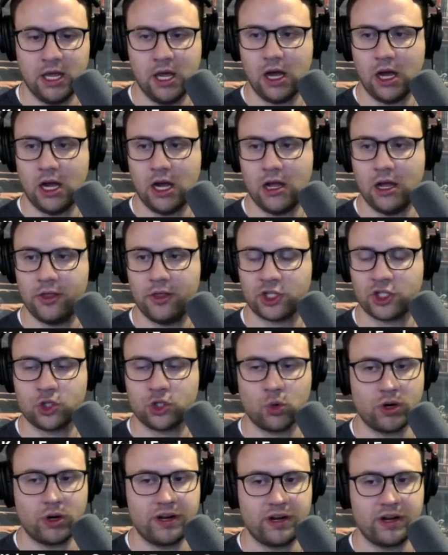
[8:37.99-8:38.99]
the
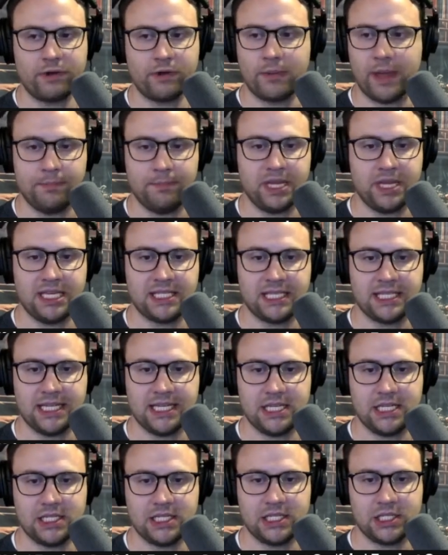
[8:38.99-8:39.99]
story, from
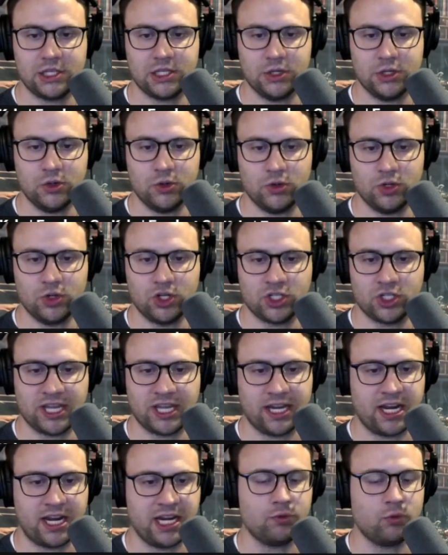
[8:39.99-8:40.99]
NPCs to just like
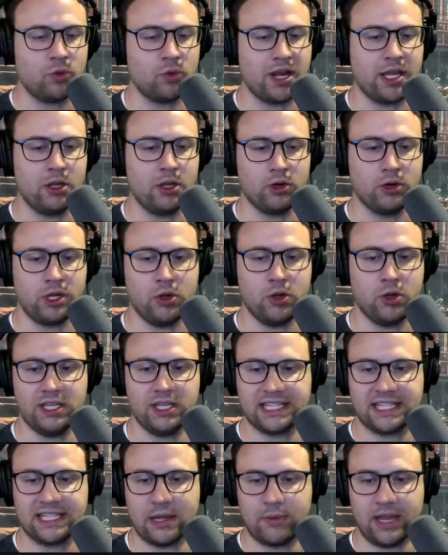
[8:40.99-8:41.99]
kind of regular units
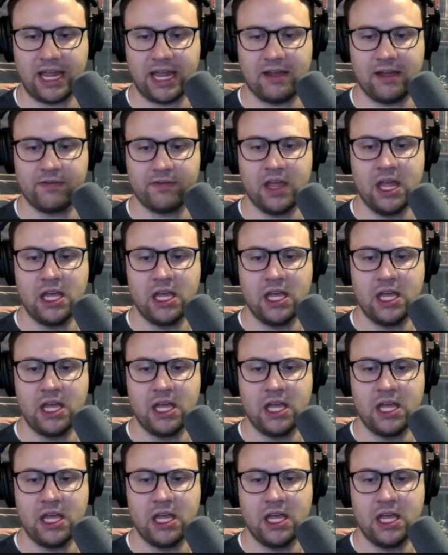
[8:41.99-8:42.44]
that we have.